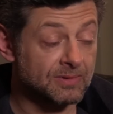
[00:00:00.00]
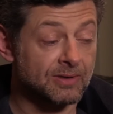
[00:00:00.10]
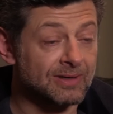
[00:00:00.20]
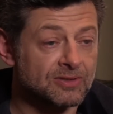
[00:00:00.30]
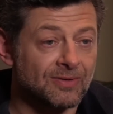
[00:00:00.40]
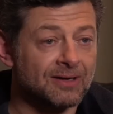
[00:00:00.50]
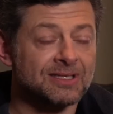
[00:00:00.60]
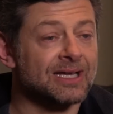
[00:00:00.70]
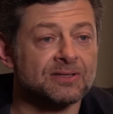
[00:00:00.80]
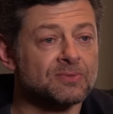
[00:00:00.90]
gorillas,
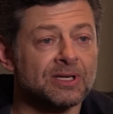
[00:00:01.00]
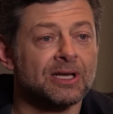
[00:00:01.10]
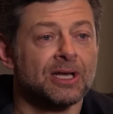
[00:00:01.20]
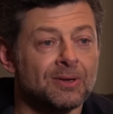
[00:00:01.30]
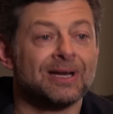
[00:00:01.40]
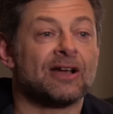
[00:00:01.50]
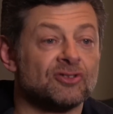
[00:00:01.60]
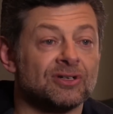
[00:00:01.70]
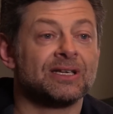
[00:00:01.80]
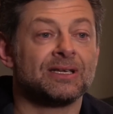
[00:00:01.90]
orangutans would
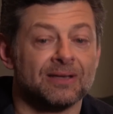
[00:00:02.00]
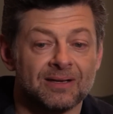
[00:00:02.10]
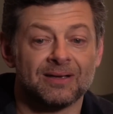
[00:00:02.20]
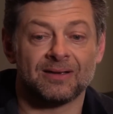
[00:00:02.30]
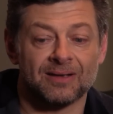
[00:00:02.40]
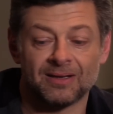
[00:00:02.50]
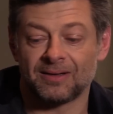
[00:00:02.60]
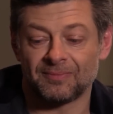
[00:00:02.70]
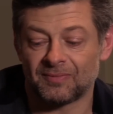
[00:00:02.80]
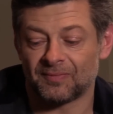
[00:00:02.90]
naturally.
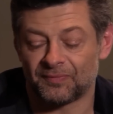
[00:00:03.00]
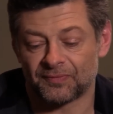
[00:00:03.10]
Um,